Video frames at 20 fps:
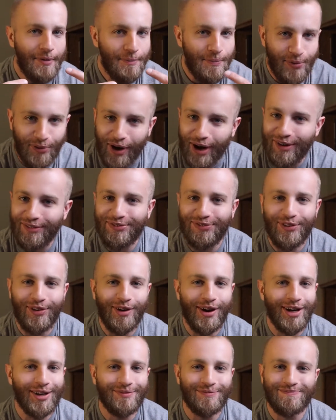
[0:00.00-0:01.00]
pray
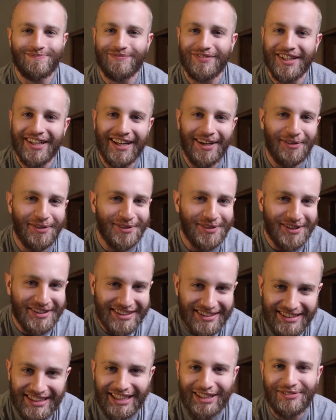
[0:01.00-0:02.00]
for it and we'll
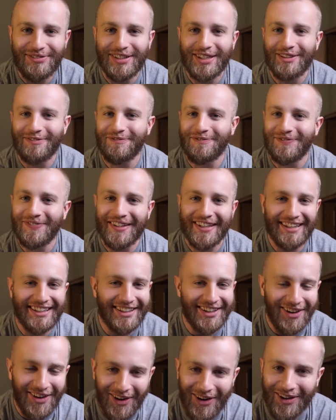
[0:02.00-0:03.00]
receive it
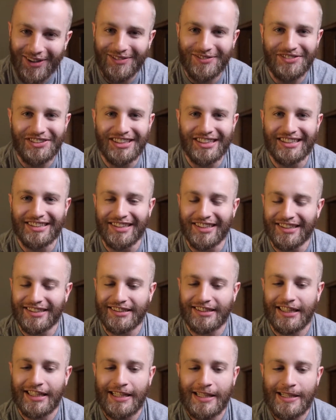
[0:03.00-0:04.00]
in the heart of
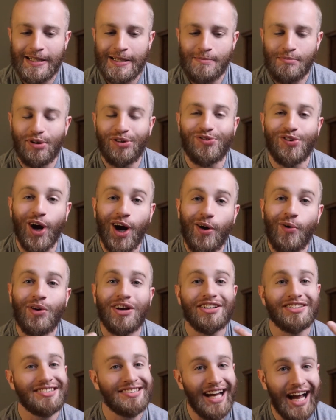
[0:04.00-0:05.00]
Jesus. But if our
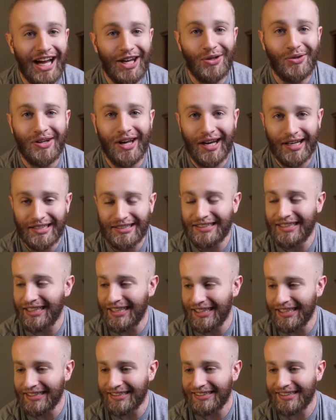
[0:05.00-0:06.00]
will is not united to
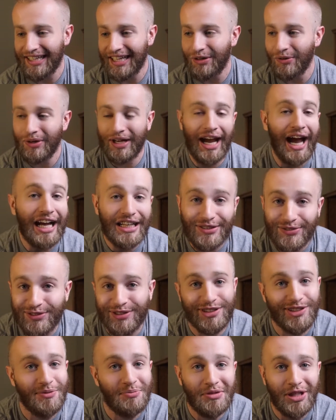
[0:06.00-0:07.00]
his, and we ask
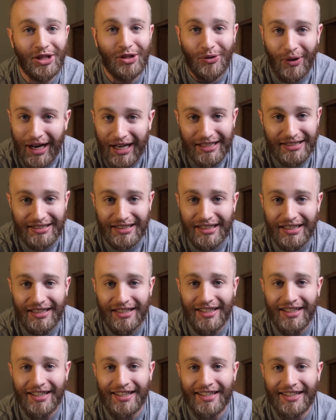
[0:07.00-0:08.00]
for something
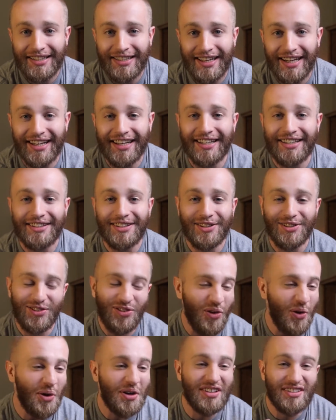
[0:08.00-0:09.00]
crazy that the
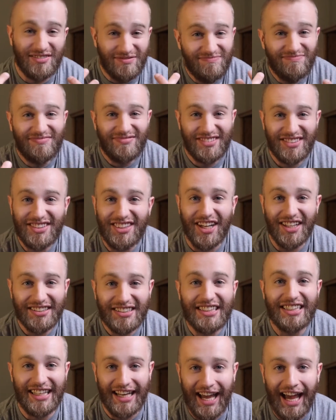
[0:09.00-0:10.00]
Lord
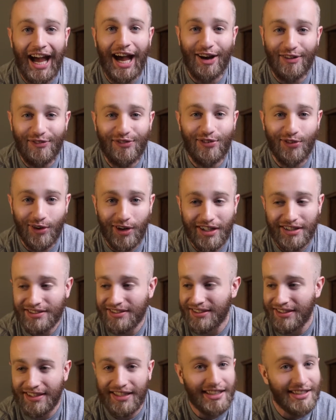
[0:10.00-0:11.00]
doesn't have for
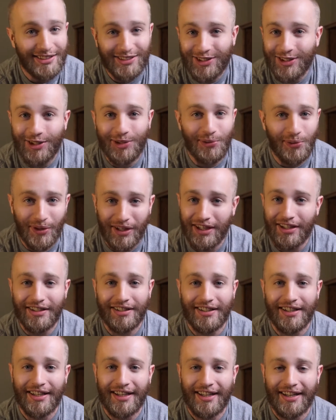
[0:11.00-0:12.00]
us in his good
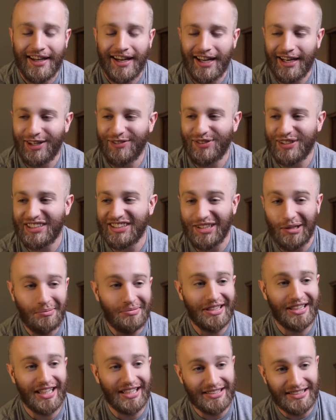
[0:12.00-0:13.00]
will, and if it's
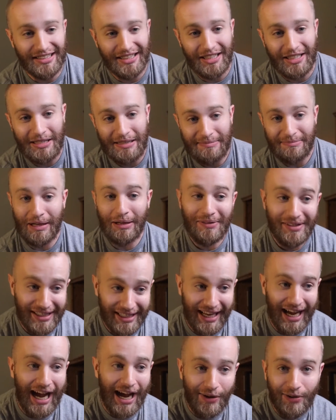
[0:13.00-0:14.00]
something that's maybe
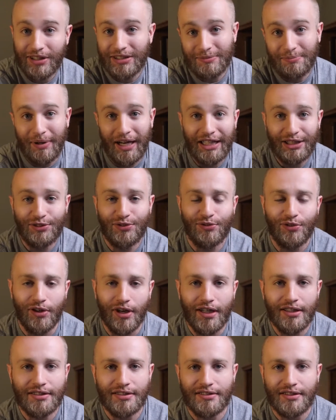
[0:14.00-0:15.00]
not what's best
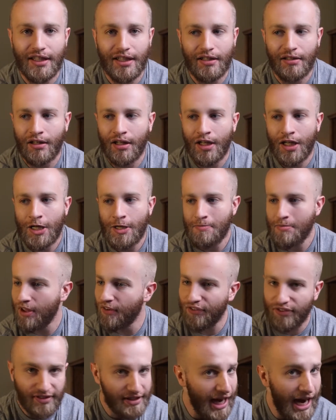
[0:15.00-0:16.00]
for us, then
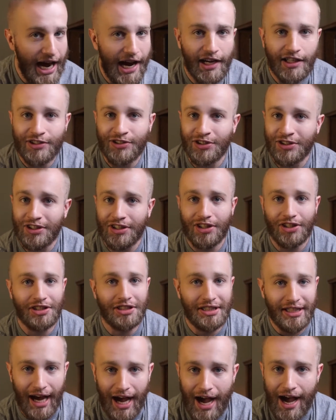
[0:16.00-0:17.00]
if God is a
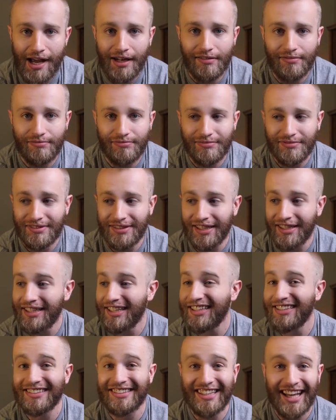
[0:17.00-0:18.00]
good God, then
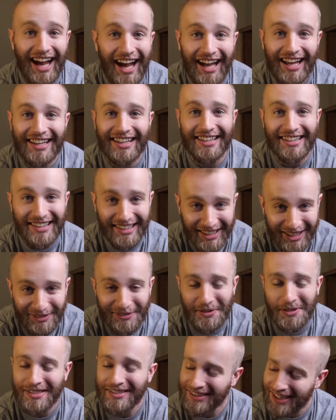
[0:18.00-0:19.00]
he's not going to
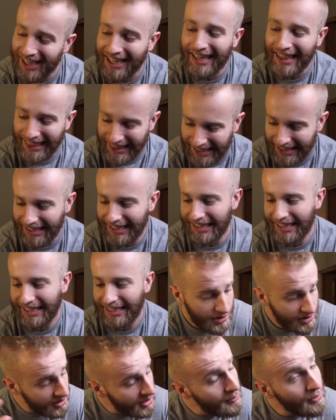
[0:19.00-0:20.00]
give us that thing.
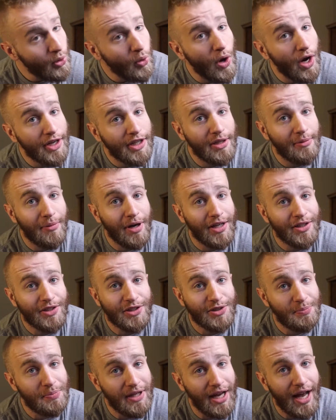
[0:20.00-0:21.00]
So number one, you might
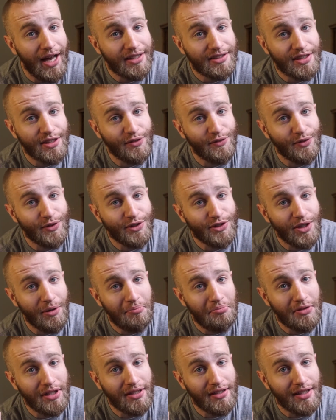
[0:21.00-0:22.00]
just be asking for
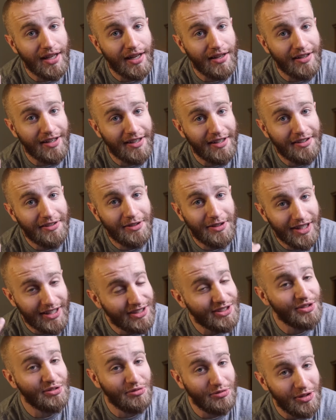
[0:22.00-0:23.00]
something that
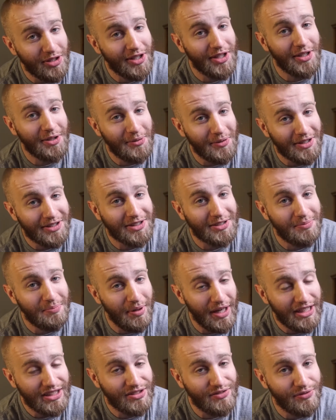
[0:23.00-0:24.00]
isn't really what's
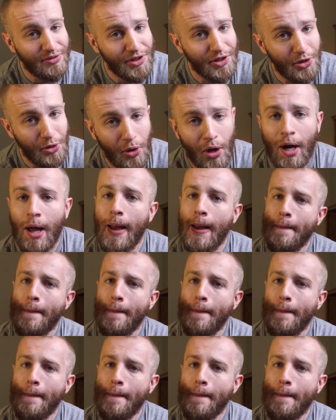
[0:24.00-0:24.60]
best for you.